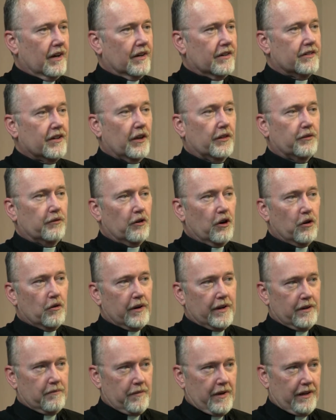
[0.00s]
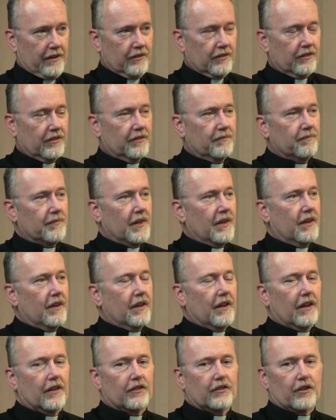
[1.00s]
death row inmates.
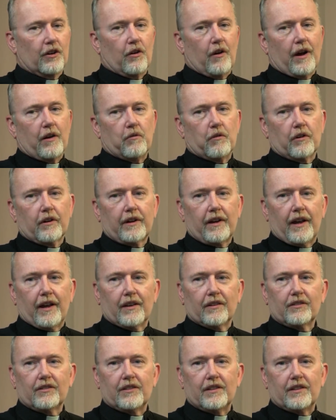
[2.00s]
And so I work as